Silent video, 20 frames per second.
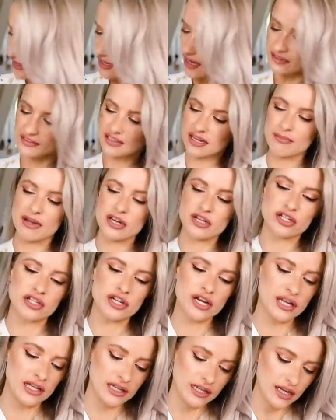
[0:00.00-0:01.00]
As I
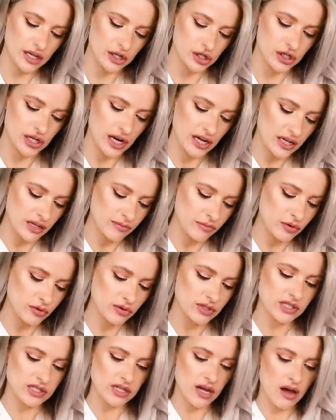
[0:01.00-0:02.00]
mentioned earlier,
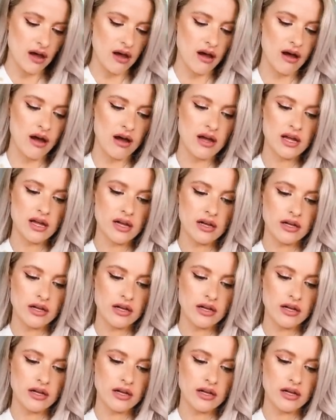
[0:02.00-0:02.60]
Jacquemus are